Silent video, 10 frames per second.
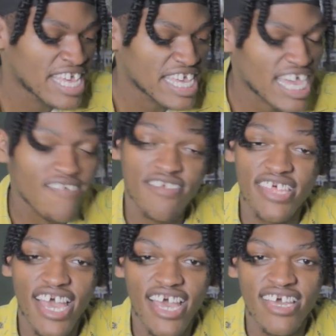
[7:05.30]
After
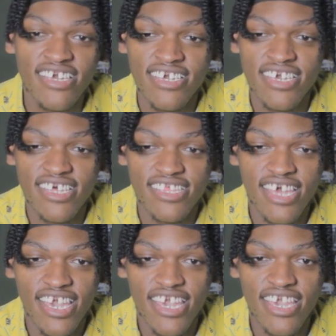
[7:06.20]
that,
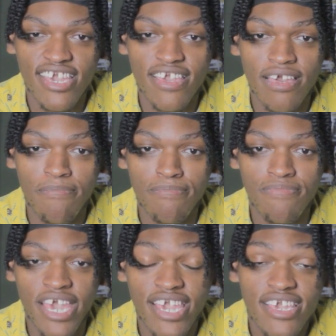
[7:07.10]
they
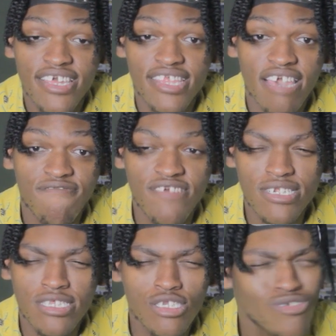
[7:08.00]

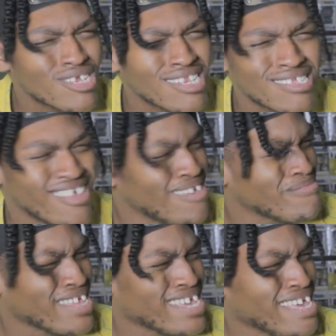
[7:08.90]
finished the Chunin exams,
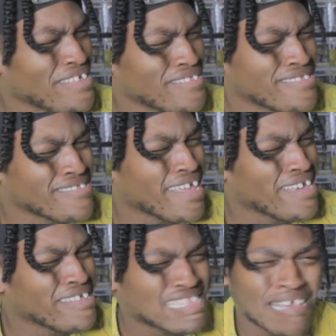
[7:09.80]
I guess. I
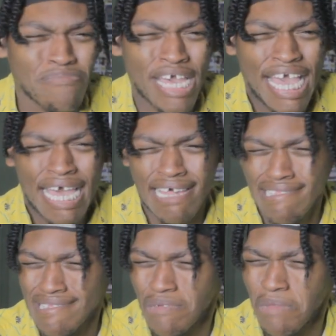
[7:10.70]
guess they
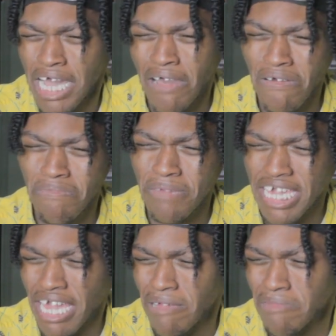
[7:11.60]
passed somehow and
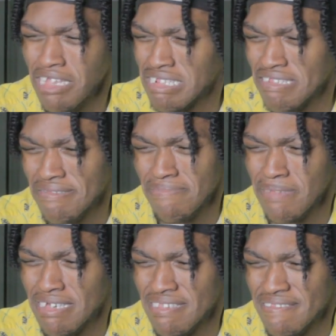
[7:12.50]
became ninjas,
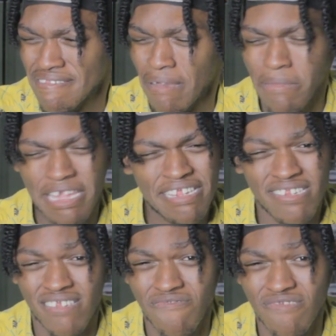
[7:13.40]
because, I mean, it
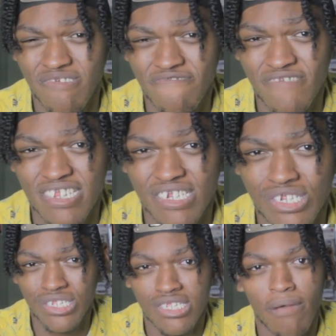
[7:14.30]
didn't really finish.
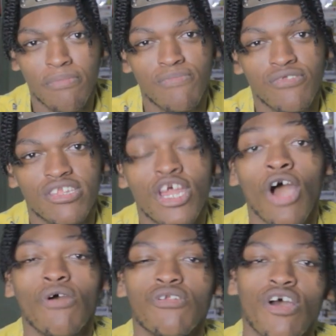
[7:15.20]
Some people did.
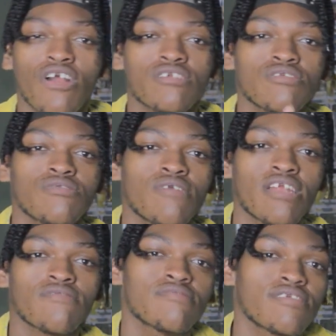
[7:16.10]
No, Naruto, I
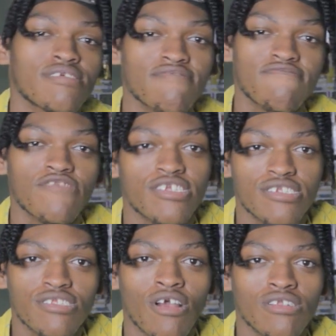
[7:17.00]
don't think, finished.
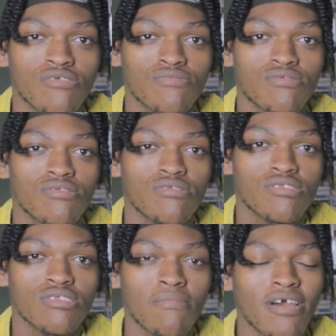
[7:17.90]
Naruto was...
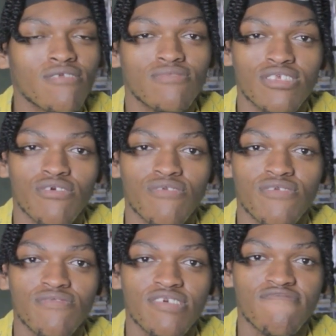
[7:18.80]
Somebody was the only
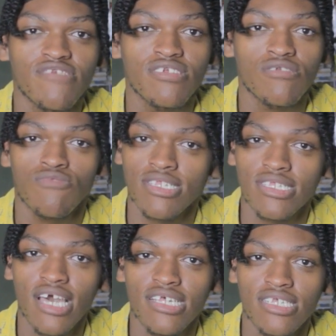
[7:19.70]
one who didn't finish. Or was it
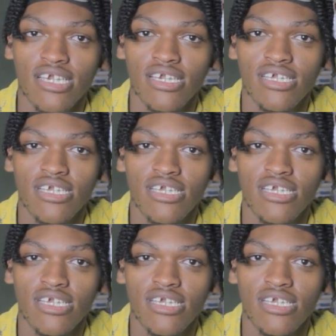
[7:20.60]
Sasuke?